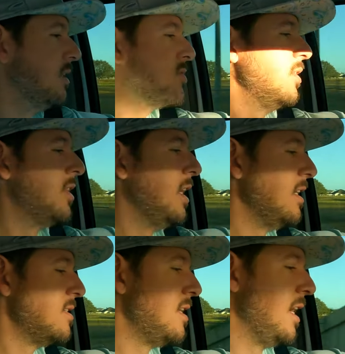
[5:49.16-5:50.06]
so
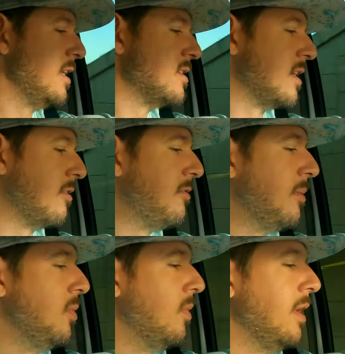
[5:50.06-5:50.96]
today's date is like
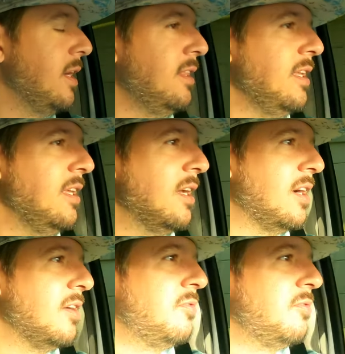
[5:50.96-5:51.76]
February the uh,